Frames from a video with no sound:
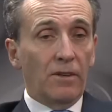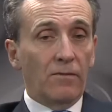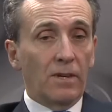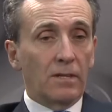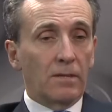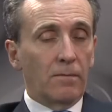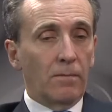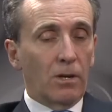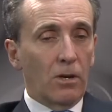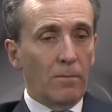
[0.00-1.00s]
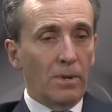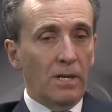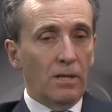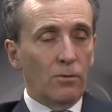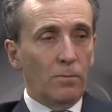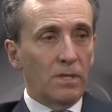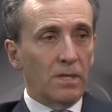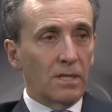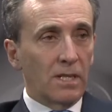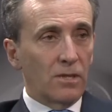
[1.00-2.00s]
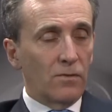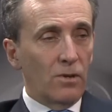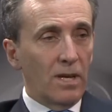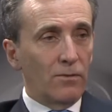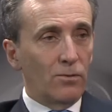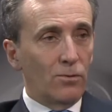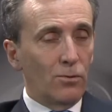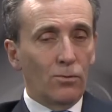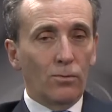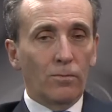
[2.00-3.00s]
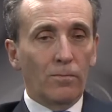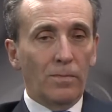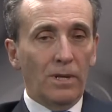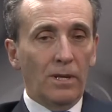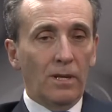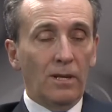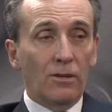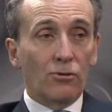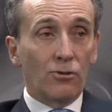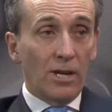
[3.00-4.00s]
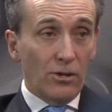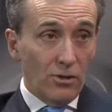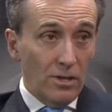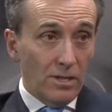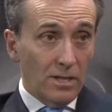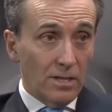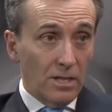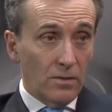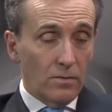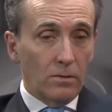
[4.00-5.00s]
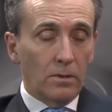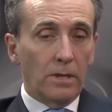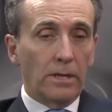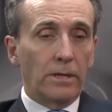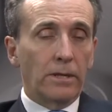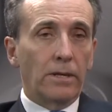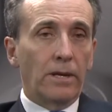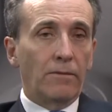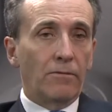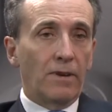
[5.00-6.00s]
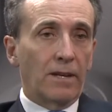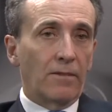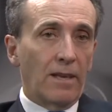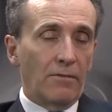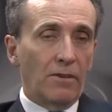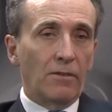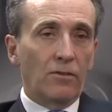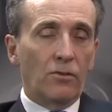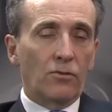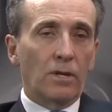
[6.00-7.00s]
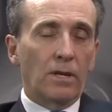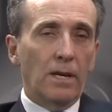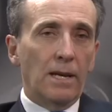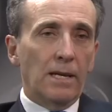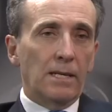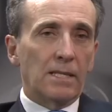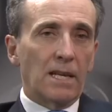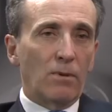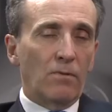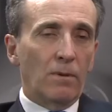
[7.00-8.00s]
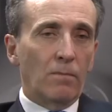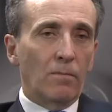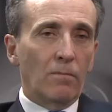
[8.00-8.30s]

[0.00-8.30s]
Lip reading: think that company to be successful have to be internationally successful. And in fact, I think this is some of the